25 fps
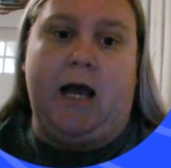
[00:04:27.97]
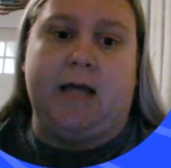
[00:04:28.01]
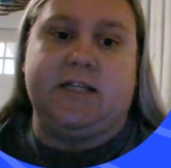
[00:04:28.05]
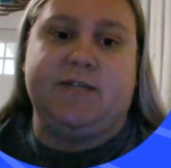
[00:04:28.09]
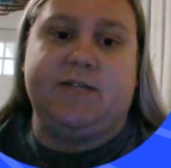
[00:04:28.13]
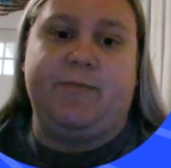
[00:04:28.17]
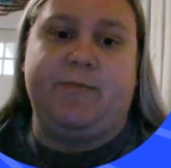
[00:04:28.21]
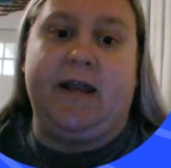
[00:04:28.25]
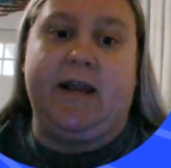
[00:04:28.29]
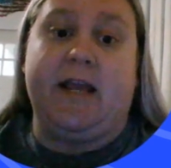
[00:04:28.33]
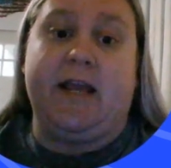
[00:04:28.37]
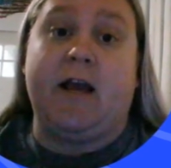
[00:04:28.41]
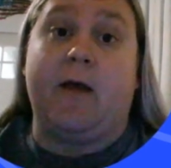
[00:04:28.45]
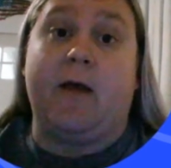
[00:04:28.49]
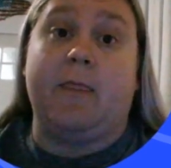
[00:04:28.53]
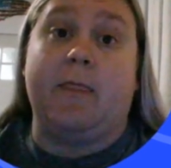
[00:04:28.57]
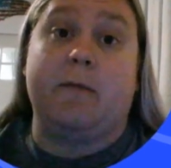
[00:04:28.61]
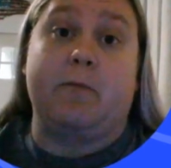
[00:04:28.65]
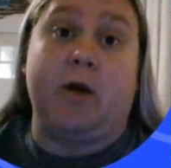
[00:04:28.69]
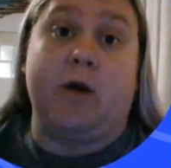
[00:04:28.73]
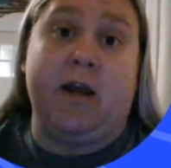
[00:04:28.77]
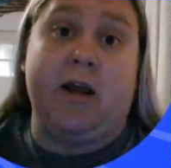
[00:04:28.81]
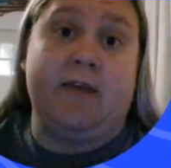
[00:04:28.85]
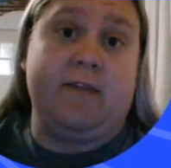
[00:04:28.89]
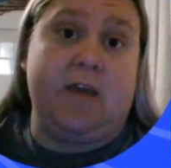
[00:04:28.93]
Depending on the
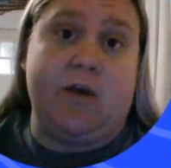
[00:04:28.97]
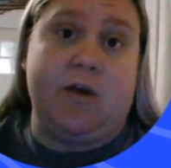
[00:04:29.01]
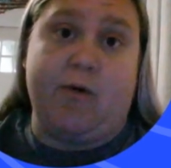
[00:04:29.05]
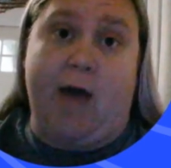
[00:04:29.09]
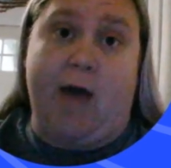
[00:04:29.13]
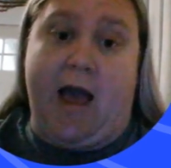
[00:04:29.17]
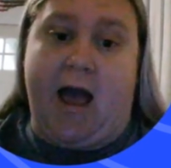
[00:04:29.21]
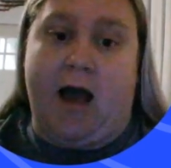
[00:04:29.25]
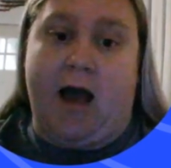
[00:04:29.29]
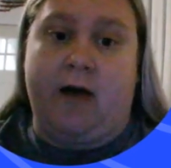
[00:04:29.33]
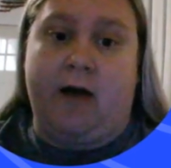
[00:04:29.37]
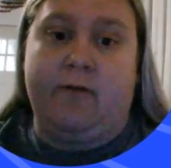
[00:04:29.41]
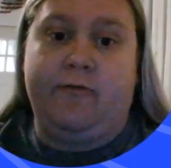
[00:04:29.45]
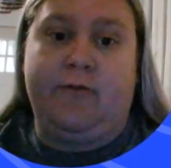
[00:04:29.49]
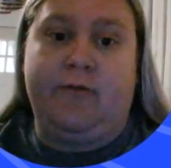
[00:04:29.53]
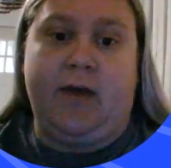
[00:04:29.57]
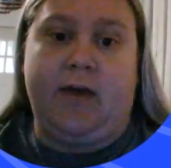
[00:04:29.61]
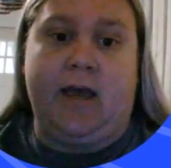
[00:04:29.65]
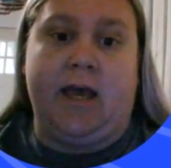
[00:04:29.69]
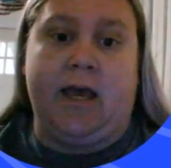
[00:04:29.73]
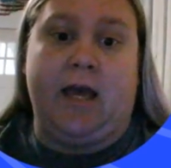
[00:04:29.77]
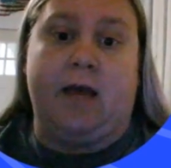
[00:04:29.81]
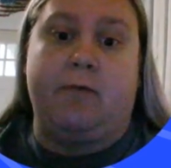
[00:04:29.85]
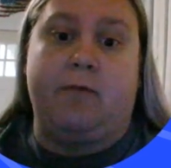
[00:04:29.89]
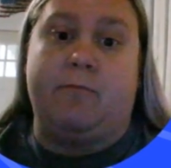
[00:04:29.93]
brand that you have,
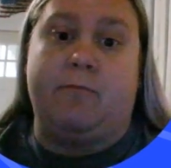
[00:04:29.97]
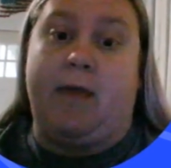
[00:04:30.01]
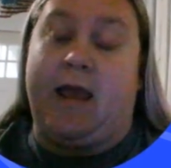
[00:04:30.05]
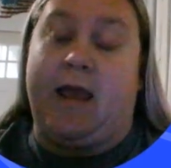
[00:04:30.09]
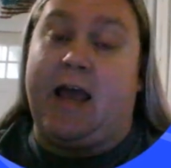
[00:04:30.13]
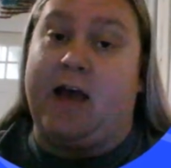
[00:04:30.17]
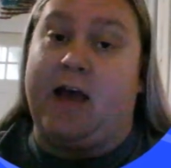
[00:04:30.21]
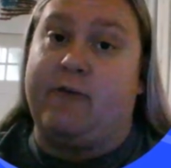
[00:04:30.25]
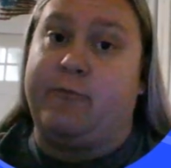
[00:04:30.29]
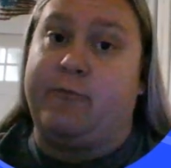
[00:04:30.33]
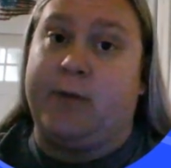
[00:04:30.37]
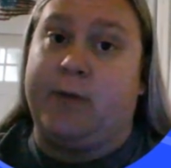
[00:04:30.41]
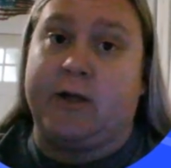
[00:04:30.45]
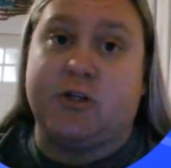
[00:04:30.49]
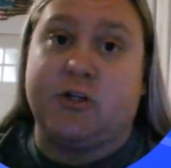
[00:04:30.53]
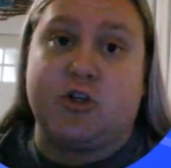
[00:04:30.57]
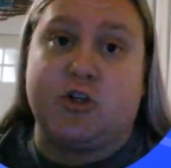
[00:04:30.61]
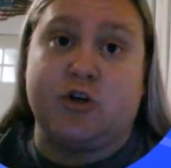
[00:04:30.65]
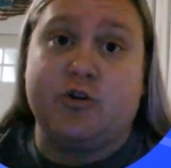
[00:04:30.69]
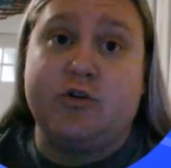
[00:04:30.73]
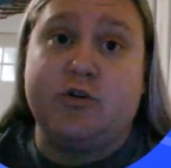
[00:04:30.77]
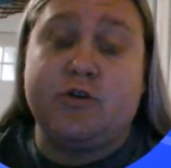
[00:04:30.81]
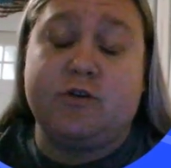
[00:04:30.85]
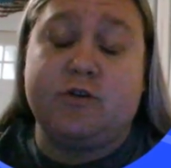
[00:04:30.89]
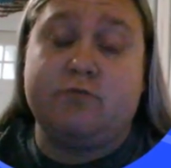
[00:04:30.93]
it may have
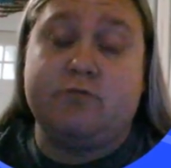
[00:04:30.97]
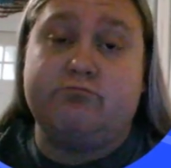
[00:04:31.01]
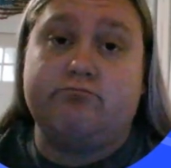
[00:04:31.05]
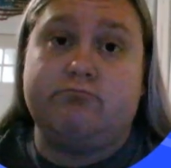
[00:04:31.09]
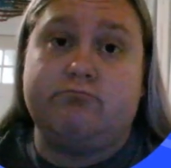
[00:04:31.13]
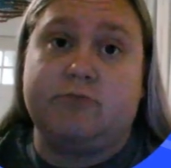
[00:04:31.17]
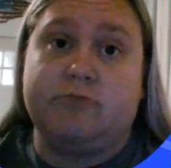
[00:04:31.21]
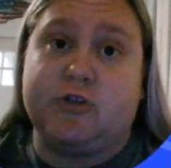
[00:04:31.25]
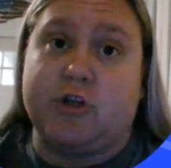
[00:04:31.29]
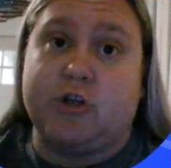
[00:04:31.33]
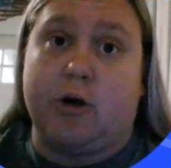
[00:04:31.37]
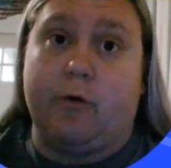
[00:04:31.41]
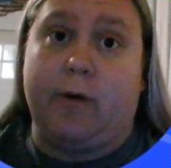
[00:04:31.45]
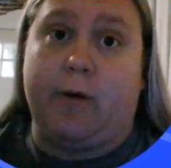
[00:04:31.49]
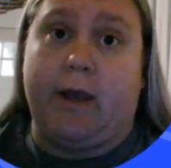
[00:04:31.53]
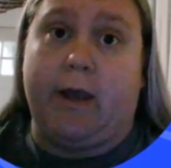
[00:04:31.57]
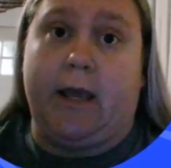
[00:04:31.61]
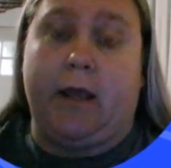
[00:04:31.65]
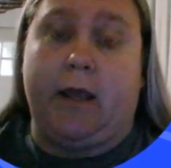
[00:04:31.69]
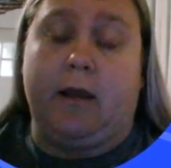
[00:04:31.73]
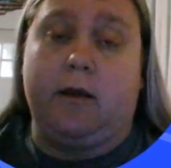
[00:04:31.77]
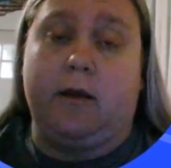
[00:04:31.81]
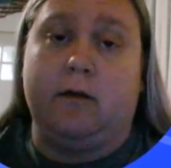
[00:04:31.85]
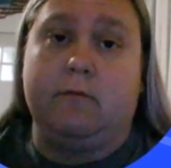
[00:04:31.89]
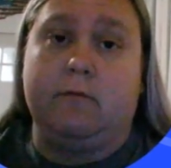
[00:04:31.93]
pictures
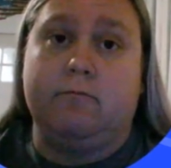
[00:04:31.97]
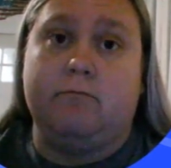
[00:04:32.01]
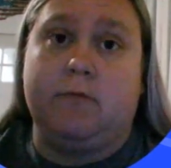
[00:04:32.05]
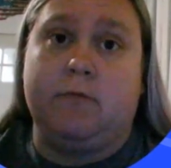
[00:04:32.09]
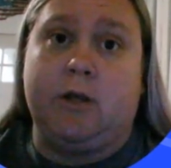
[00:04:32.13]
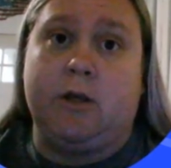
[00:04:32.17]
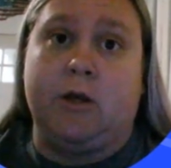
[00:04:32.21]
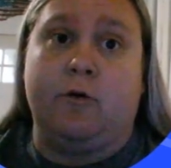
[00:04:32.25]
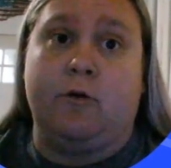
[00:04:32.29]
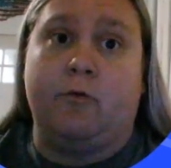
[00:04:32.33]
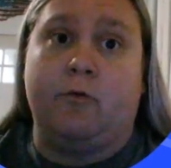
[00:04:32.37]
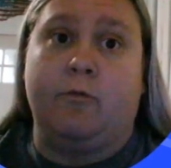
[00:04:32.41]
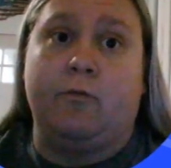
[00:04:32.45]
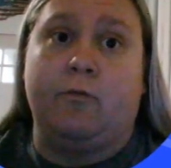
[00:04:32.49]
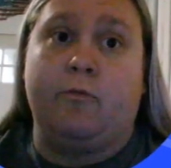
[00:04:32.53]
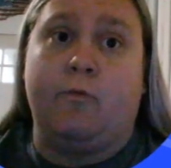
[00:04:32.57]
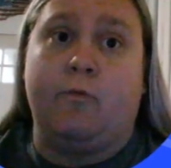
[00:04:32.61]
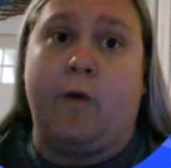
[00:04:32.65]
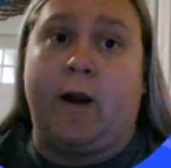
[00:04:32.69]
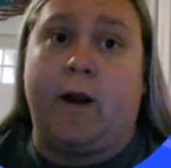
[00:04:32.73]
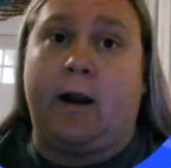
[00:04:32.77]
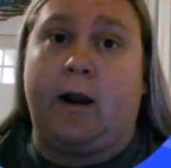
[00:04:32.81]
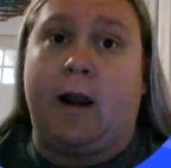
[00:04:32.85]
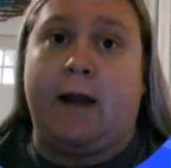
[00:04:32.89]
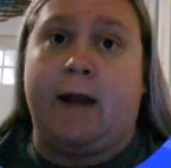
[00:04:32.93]
showing you
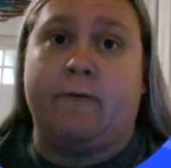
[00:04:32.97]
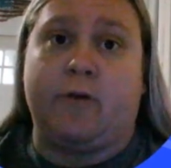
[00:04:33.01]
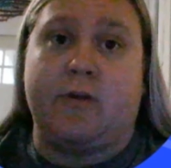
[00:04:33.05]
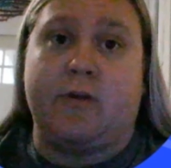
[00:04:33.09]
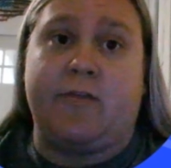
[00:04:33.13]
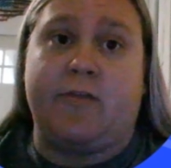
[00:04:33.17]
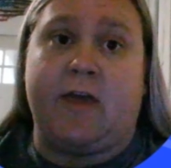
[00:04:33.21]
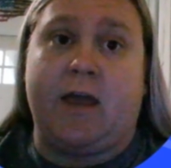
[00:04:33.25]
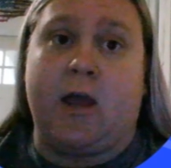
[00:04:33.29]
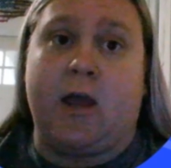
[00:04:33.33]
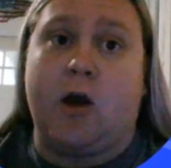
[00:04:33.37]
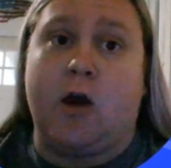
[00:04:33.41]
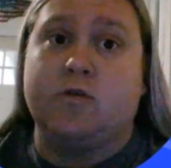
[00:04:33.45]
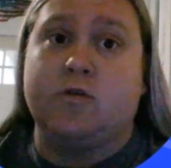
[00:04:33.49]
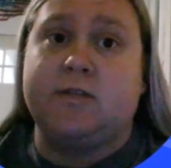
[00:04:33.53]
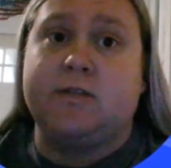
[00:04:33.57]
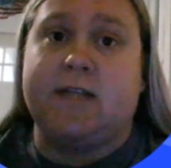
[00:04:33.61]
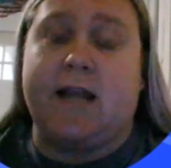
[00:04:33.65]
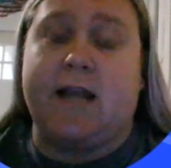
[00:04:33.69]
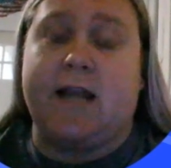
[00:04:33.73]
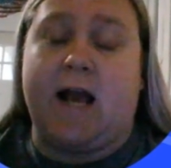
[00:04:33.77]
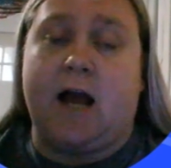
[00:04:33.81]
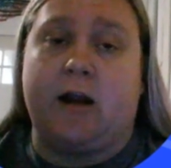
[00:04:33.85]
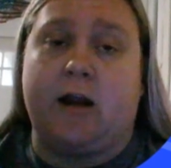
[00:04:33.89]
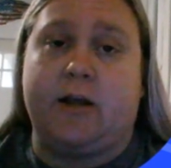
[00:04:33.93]
where everything goes
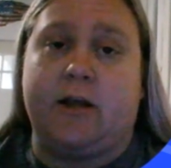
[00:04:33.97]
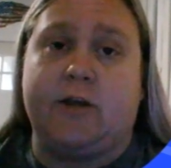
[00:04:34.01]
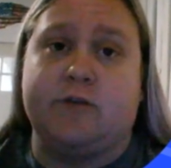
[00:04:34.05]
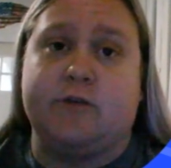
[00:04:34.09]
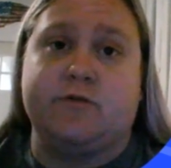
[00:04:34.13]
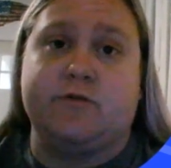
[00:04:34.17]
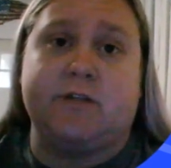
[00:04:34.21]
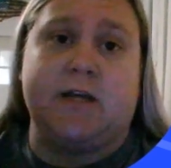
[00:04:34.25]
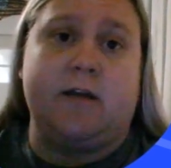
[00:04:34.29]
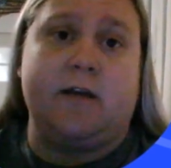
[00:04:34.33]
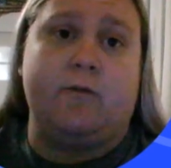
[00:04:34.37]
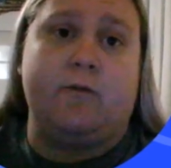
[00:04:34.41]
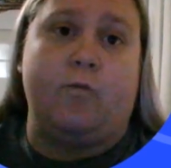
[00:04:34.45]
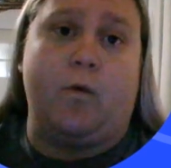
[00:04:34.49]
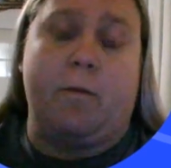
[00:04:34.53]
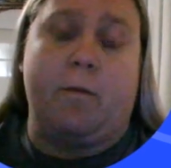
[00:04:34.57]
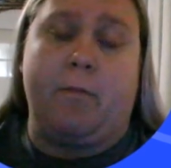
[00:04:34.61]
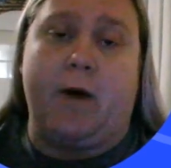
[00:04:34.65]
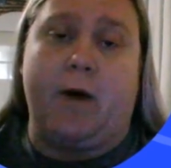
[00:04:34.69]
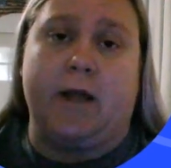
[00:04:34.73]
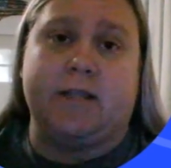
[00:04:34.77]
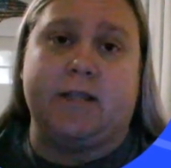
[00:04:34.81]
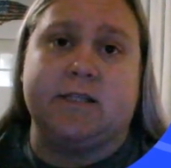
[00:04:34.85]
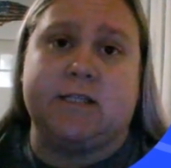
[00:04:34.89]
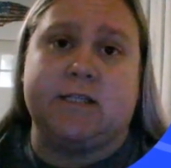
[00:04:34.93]
and how to use it and what
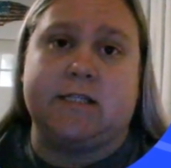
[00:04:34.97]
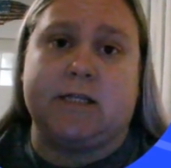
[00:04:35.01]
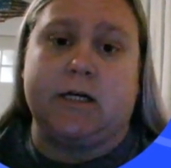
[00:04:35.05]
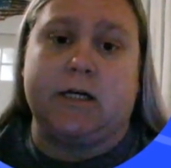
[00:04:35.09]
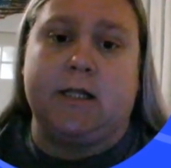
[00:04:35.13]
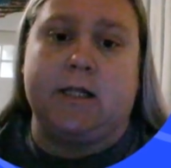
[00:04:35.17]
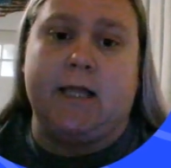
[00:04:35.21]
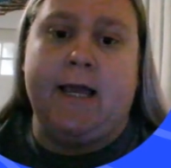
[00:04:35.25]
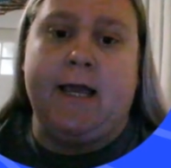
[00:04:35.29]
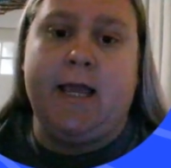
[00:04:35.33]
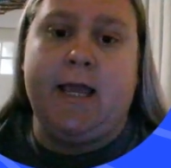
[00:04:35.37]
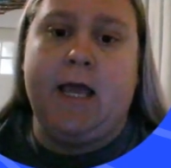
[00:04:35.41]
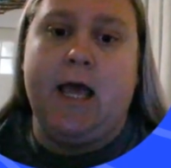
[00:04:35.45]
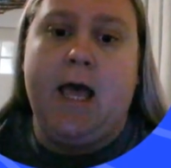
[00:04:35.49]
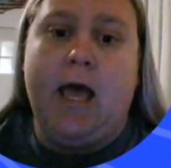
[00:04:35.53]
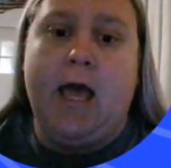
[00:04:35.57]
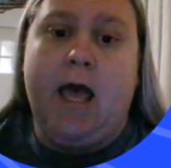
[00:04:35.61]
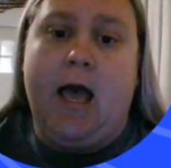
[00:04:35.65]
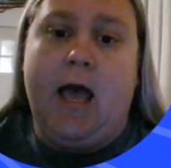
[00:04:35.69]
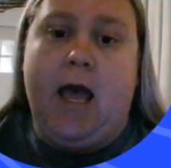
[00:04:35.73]
buttons to click.